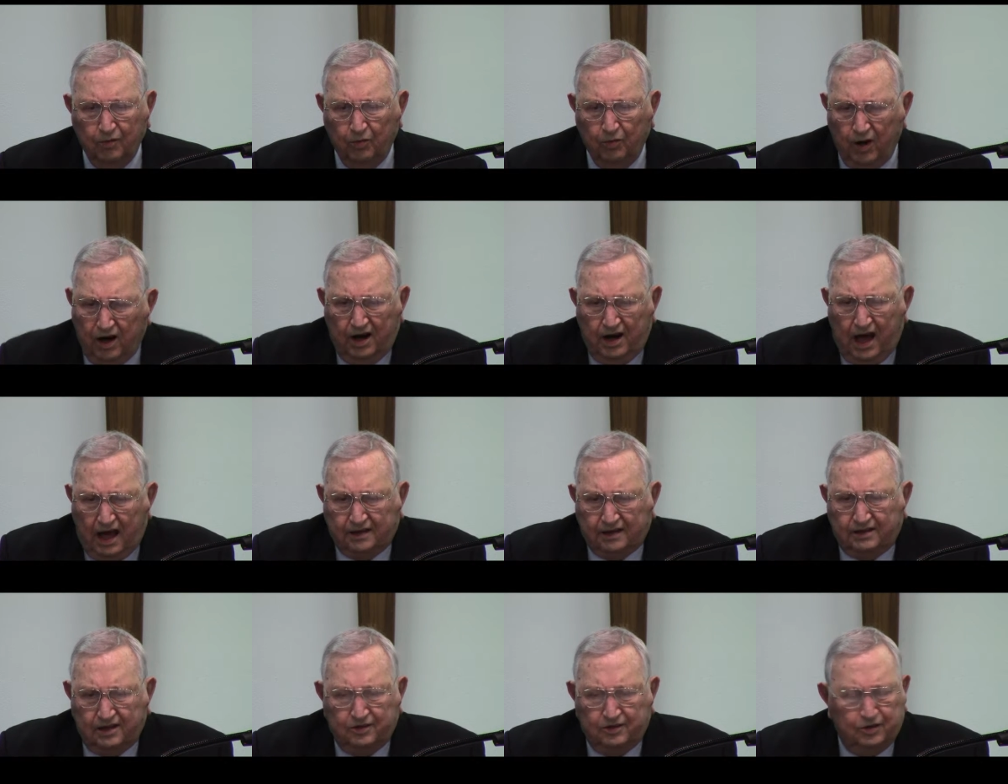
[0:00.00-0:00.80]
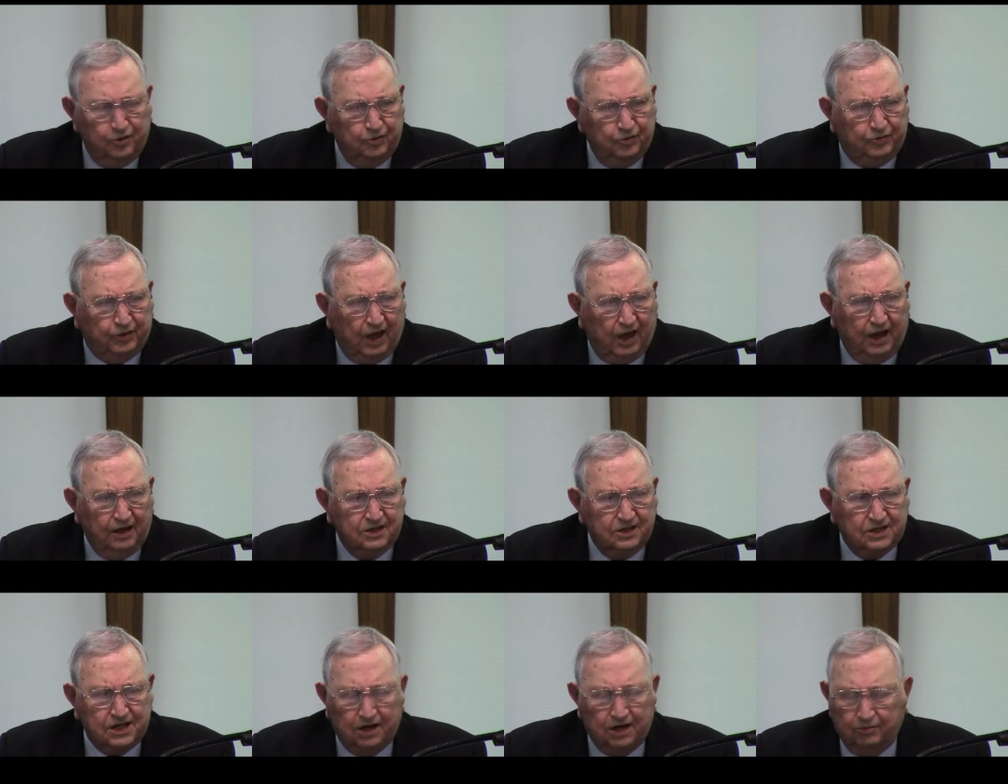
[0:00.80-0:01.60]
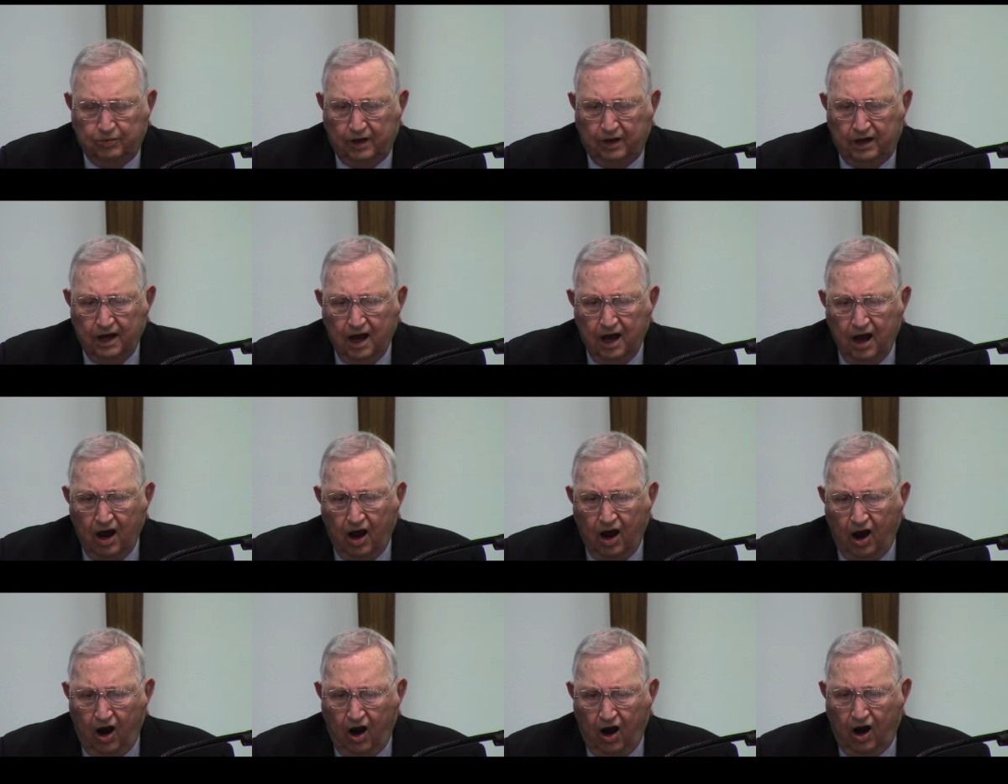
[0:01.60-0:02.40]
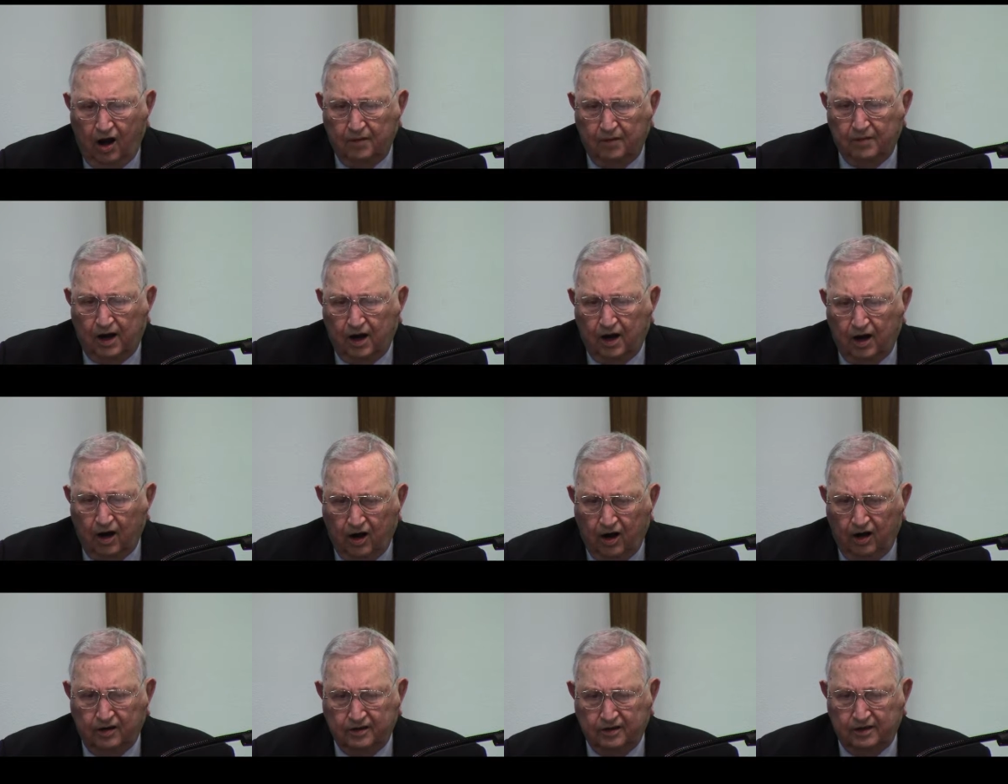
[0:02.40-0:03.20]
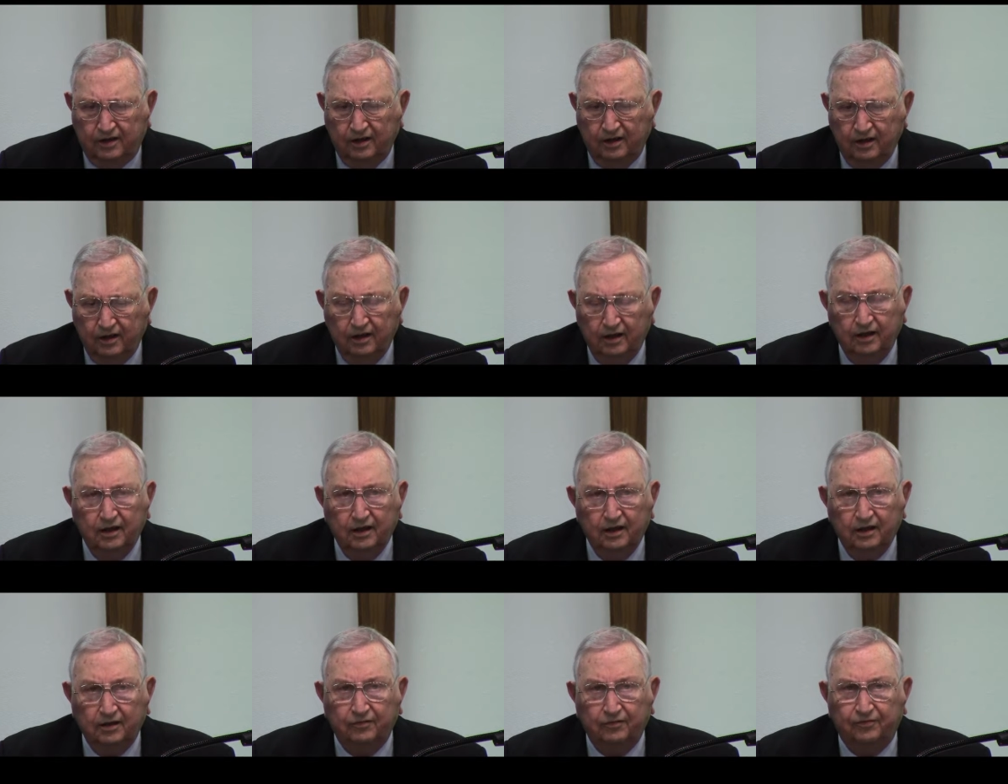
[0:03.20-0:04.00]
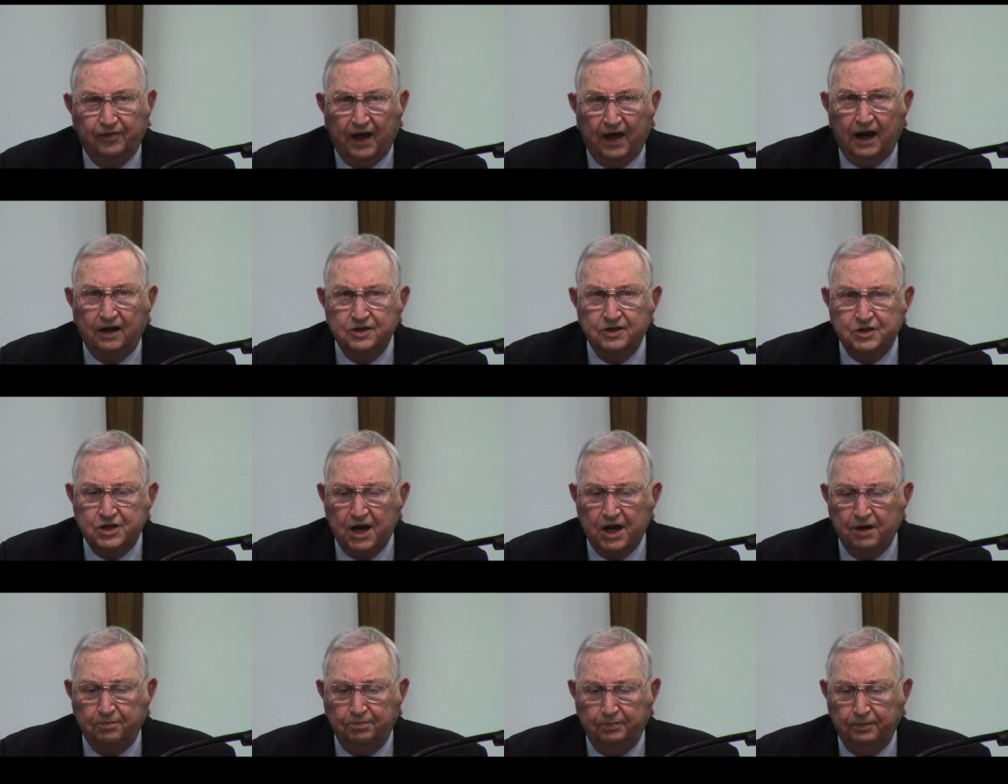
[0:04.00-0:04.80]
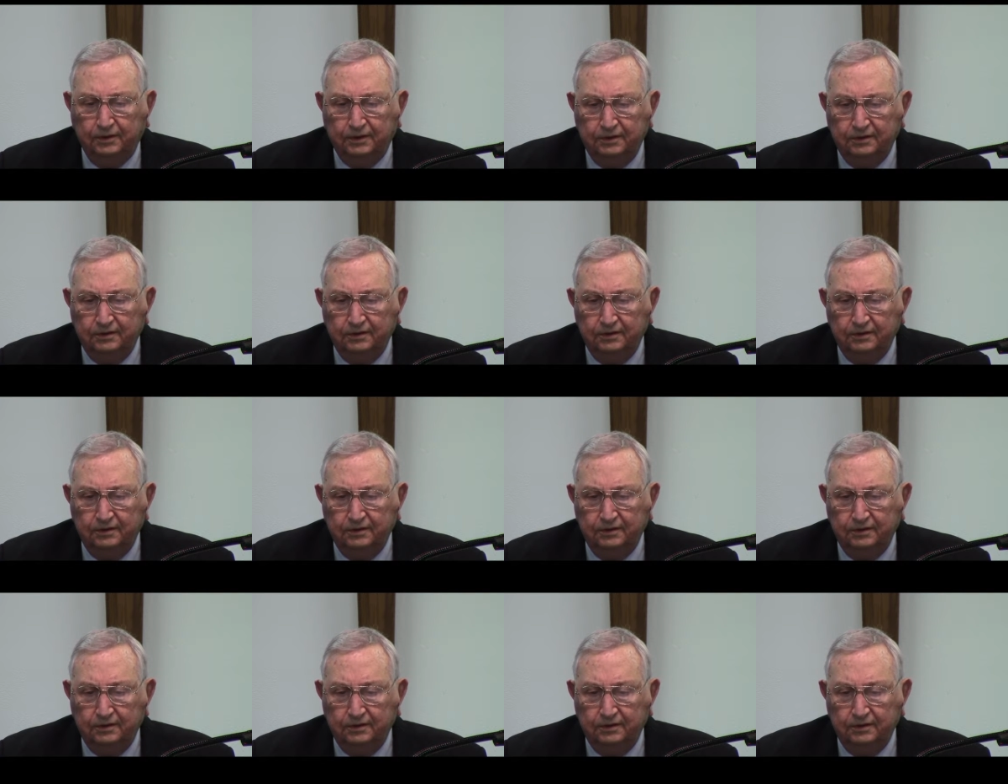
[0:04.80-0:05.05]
We're not to do things that would harm or hurt the fellowship.